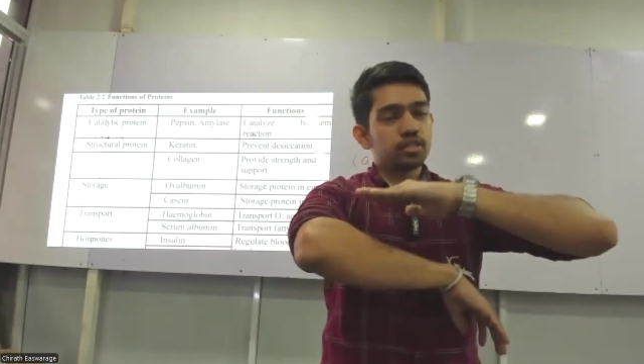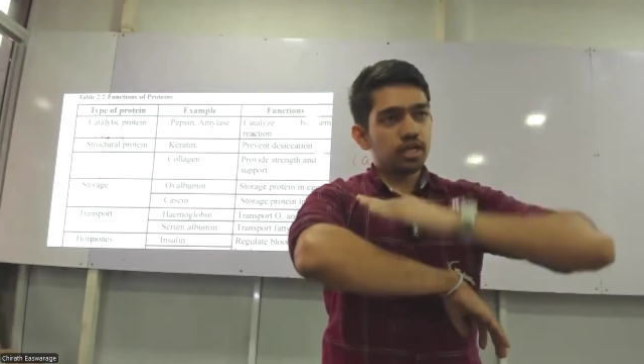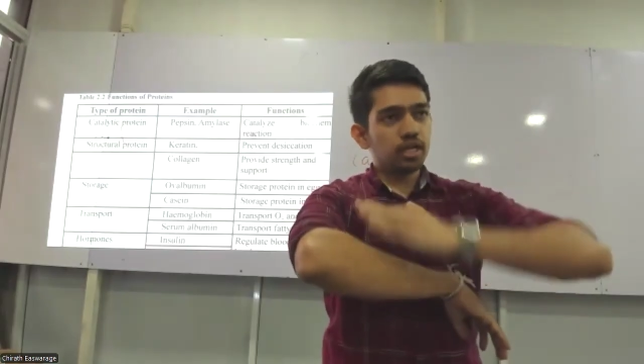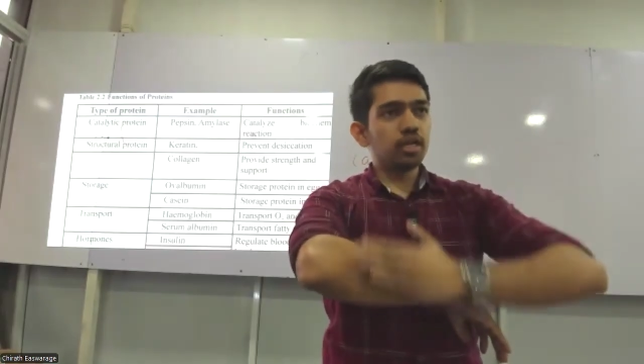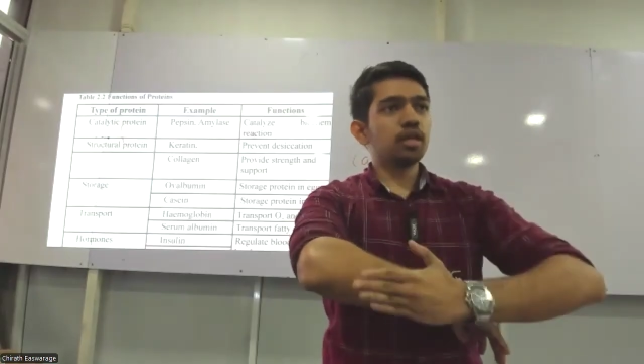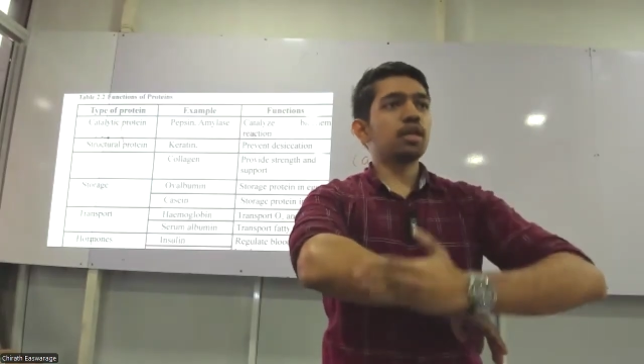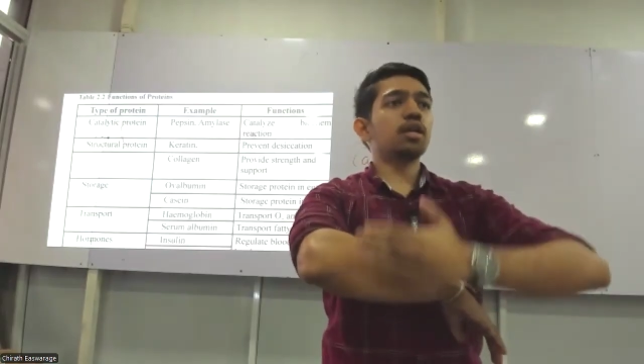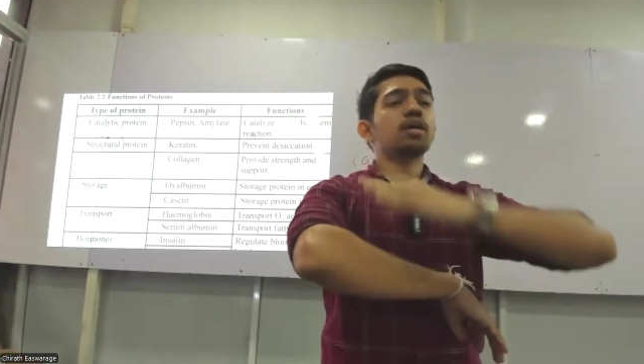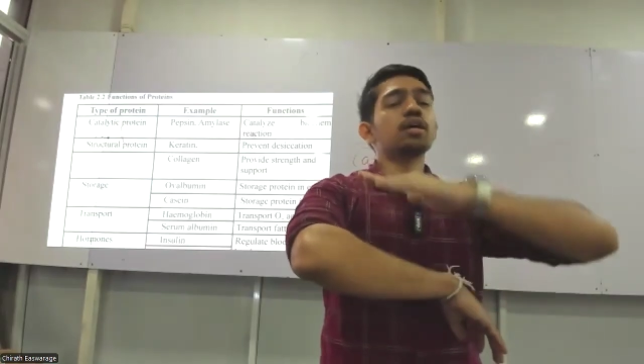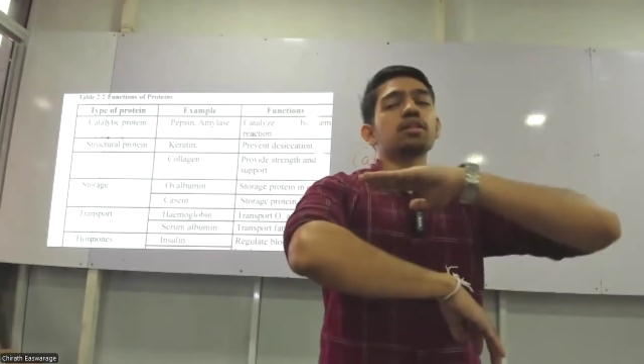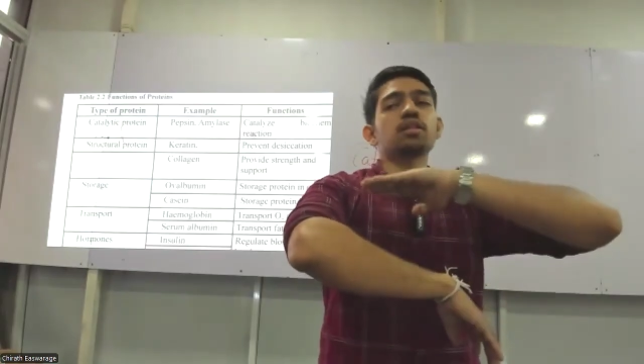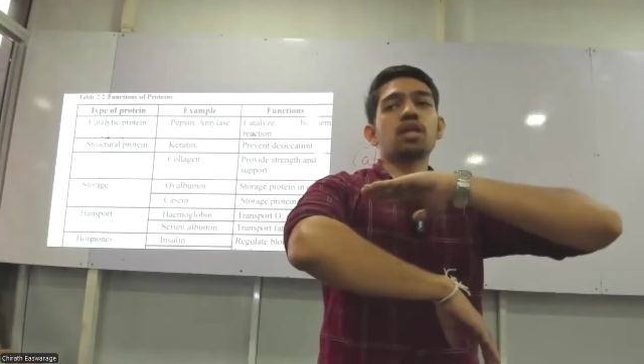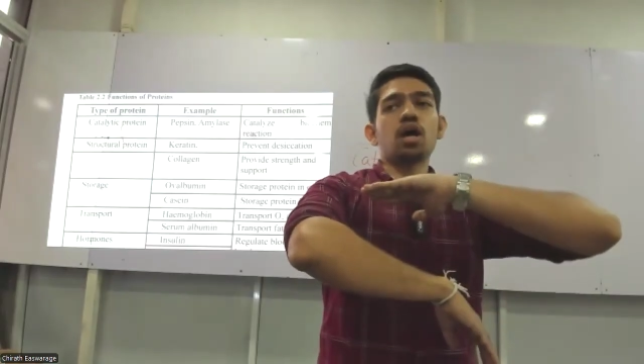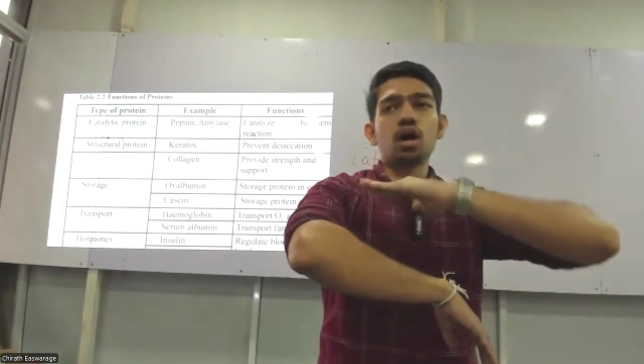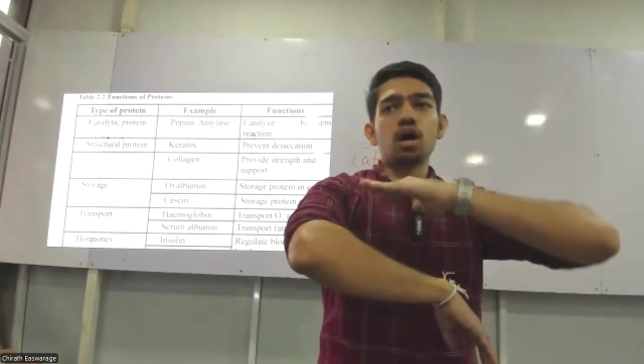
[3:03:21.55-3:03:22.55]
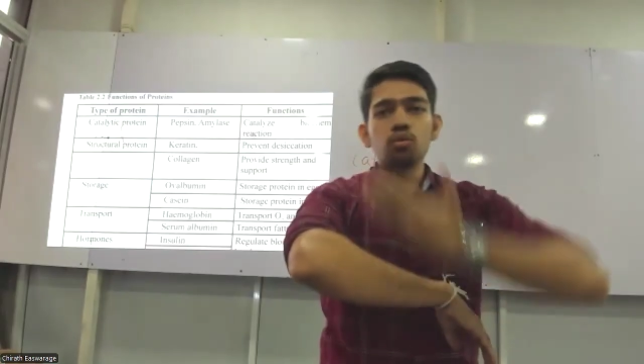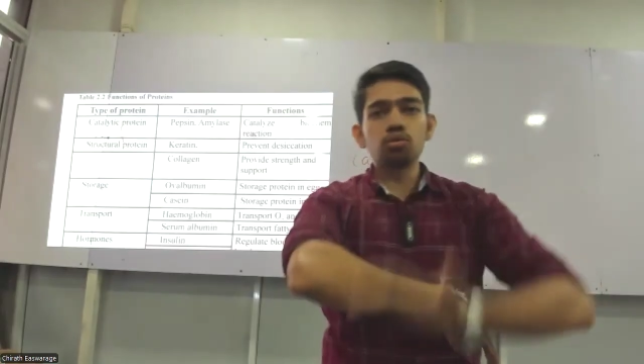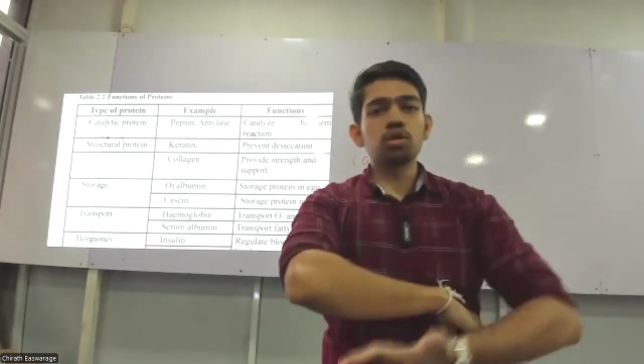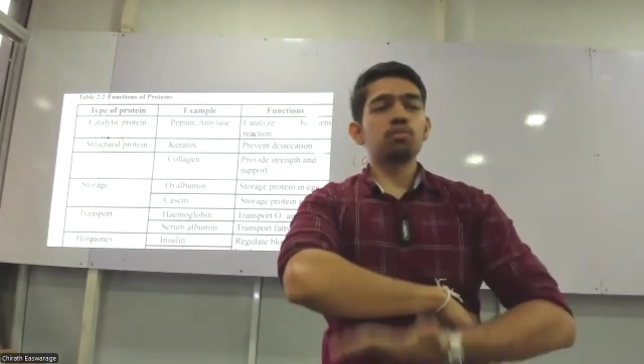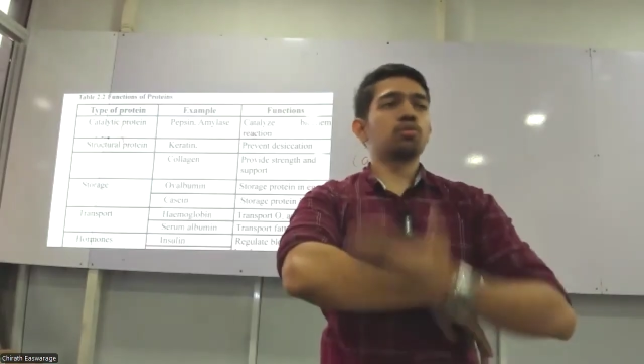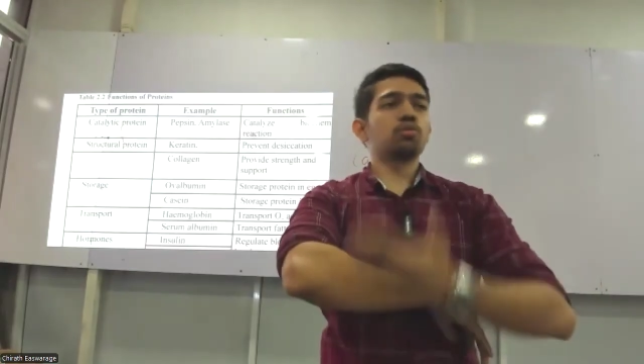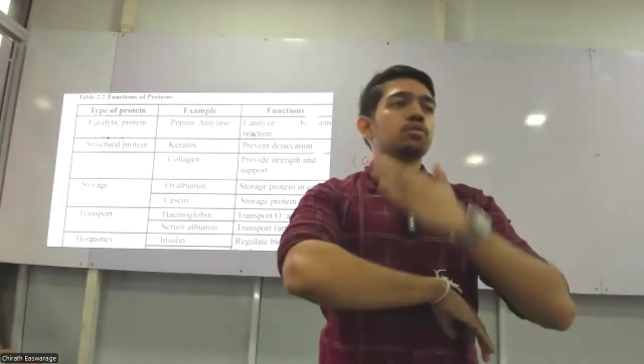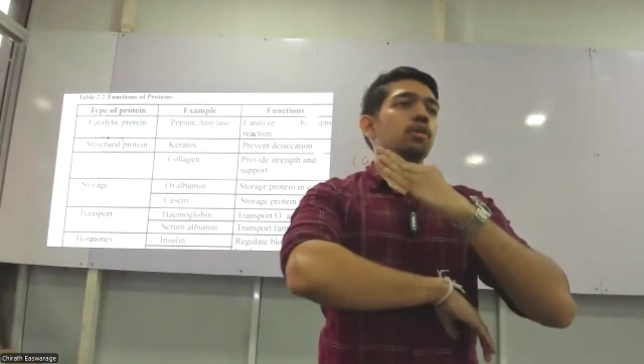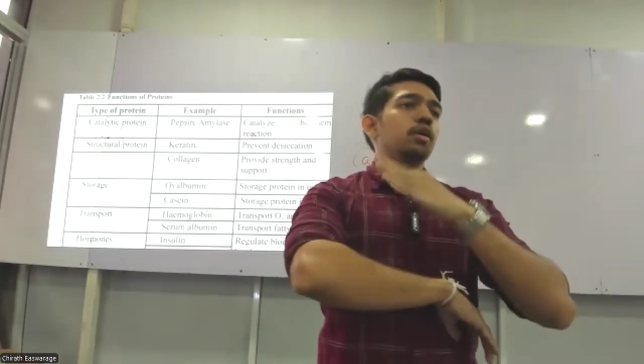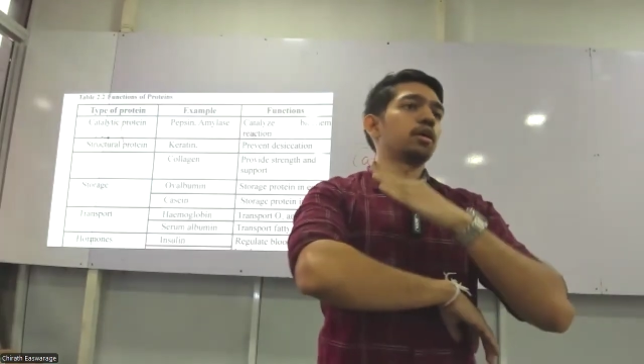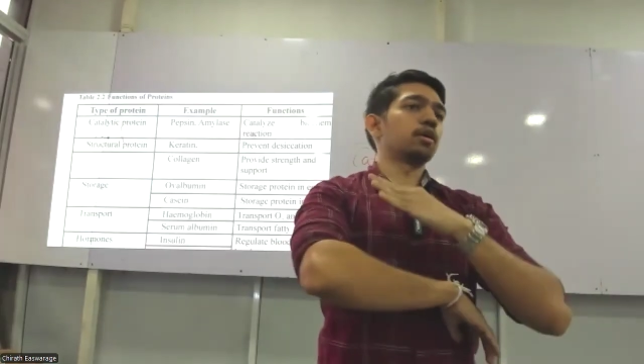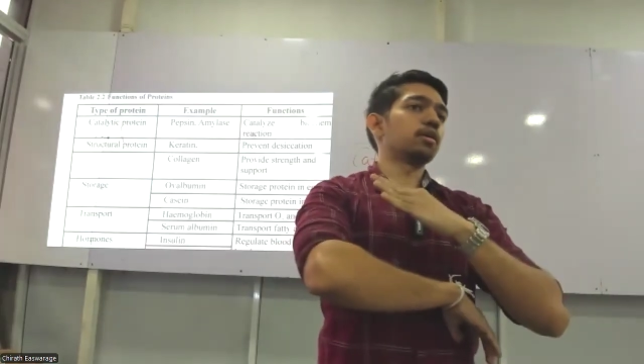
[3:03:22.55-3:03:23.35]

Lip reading: Skin get outermost